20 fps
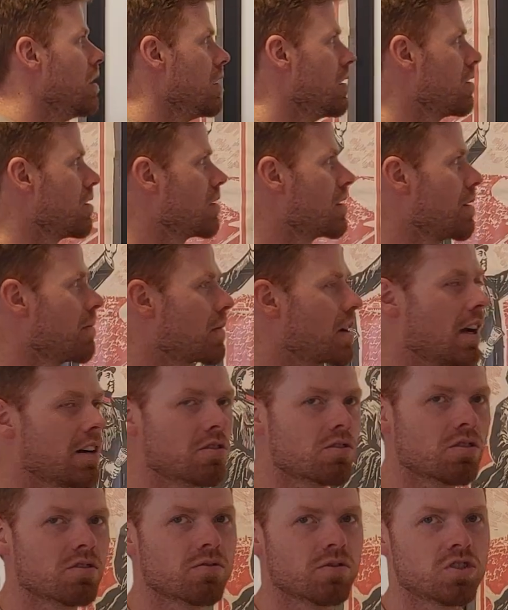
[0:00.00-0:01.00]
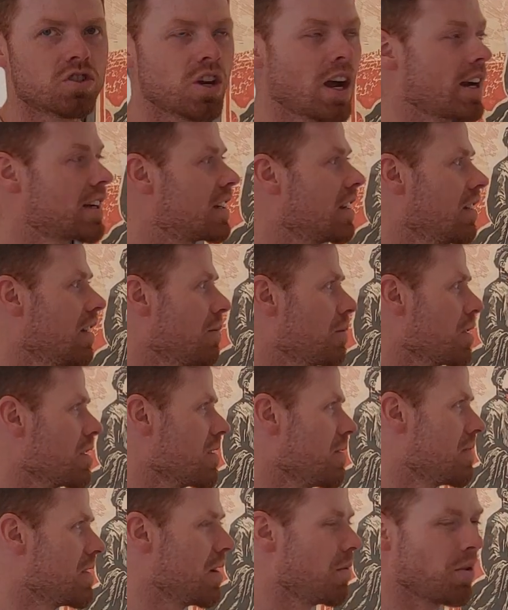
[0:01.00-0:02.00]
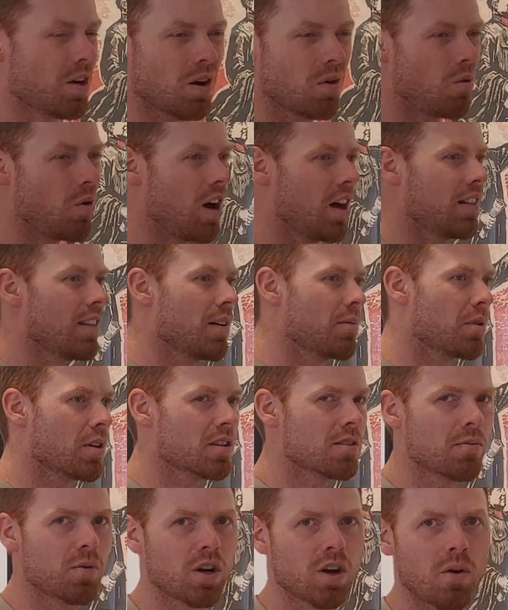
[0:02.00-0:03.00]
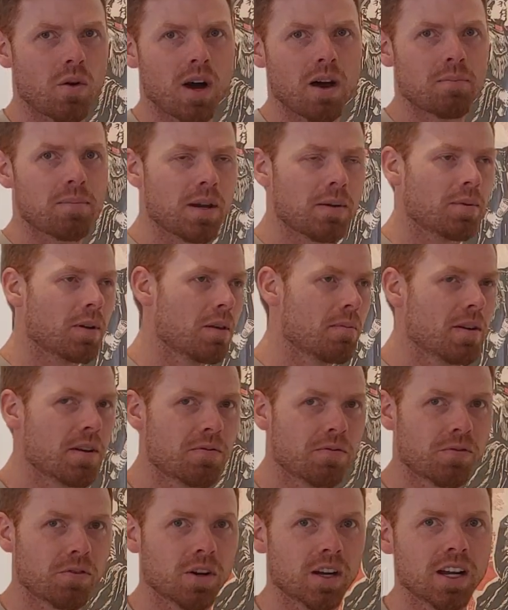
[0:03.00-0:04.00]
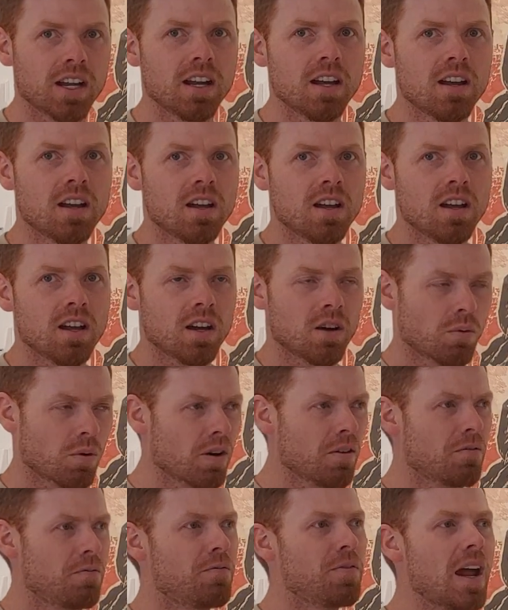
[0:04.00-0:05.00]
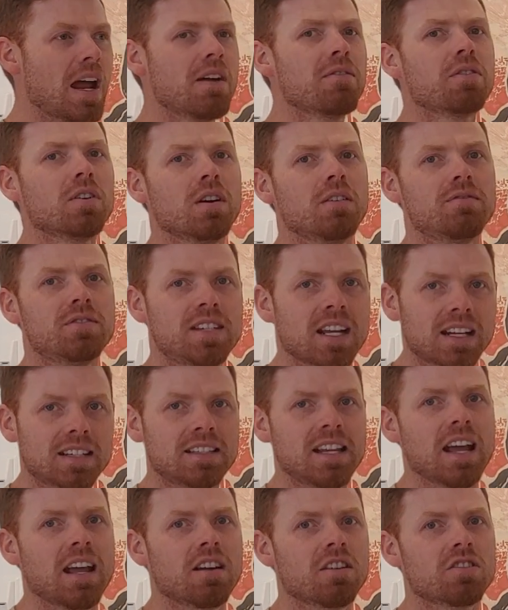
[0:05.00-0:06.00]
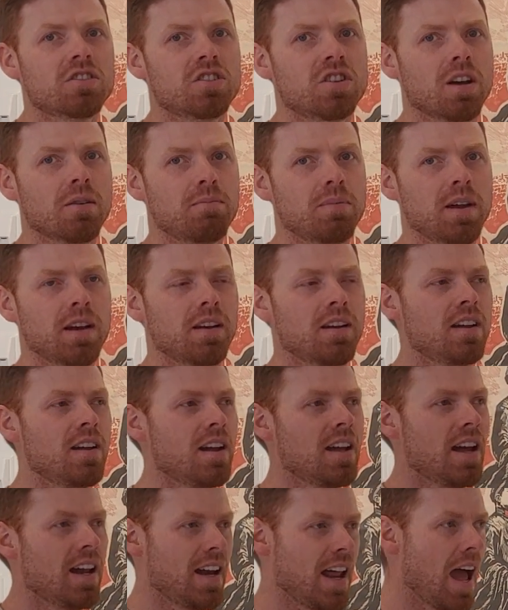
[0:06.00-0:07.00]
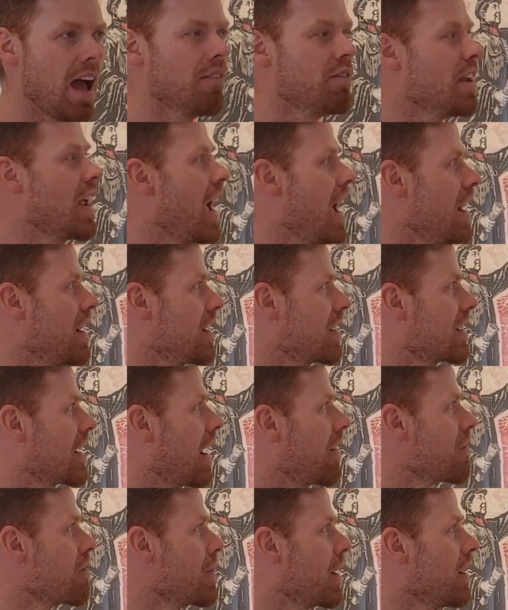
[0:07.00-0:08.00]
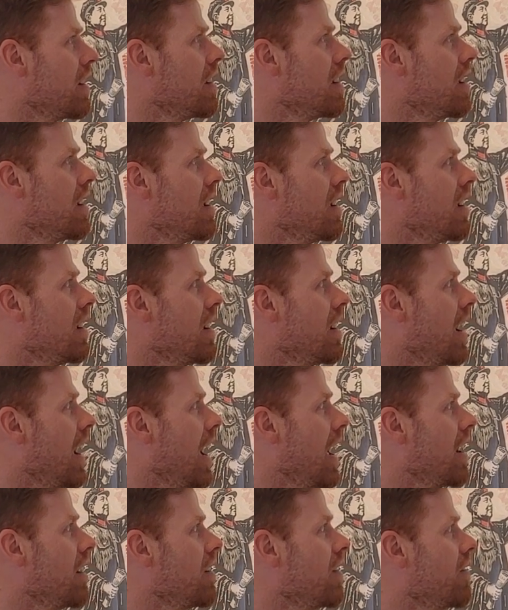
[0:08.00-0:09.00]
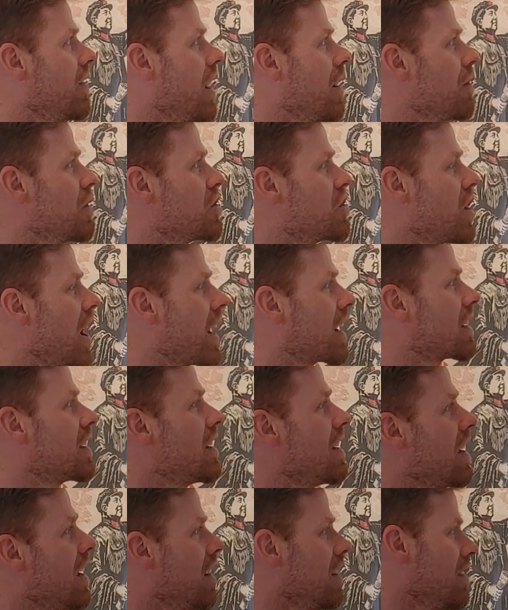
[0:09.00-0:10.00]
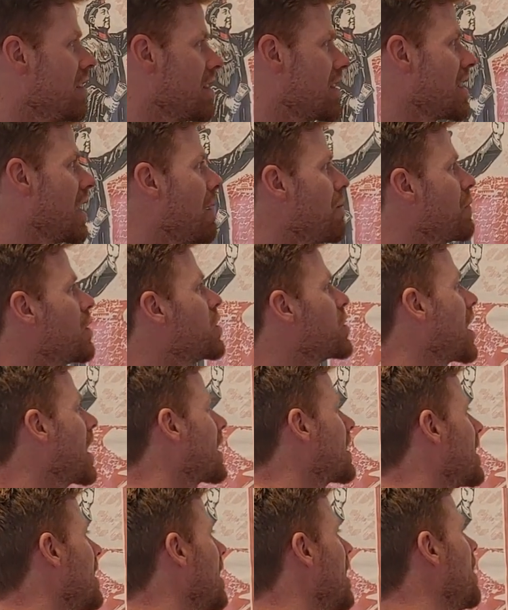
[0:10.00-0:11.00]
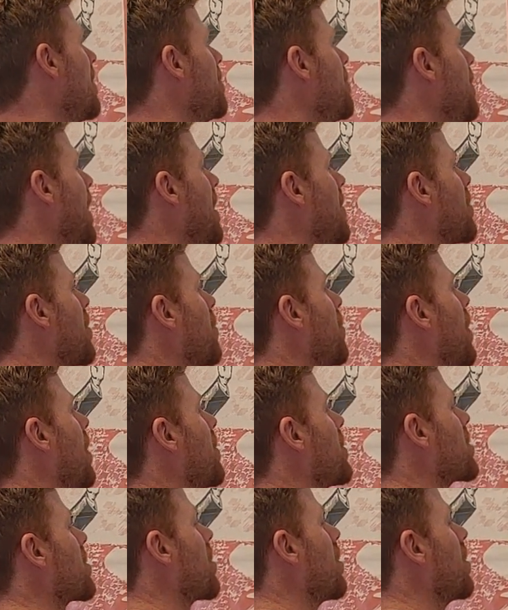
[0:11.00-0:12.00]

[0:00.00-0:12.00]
So some countries rejected liberalism, saying, we don't want liberalism, we don't want people to be free, we're in favor of dictatorship and heavy-handed government. And they rejected it, some rejected it in favor of what was